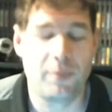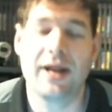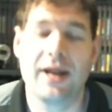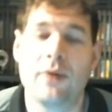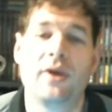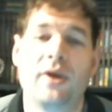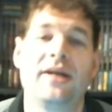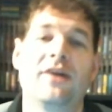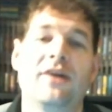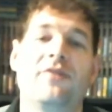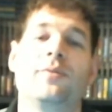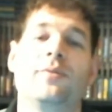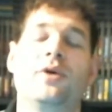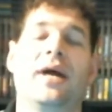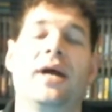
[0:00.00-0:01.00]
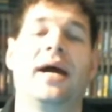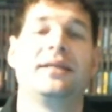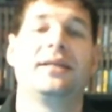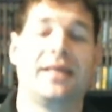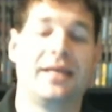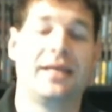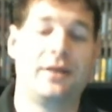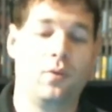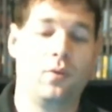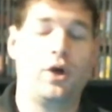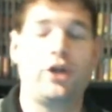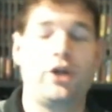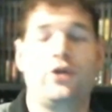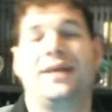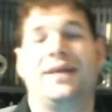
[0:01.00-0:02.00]
But I want to hear from you guys and
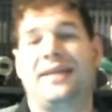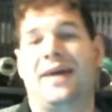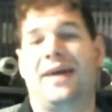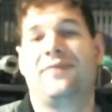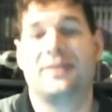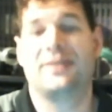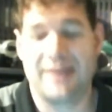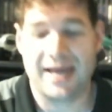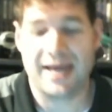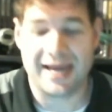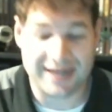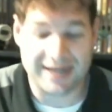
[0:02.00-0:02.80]
what you guys have to say.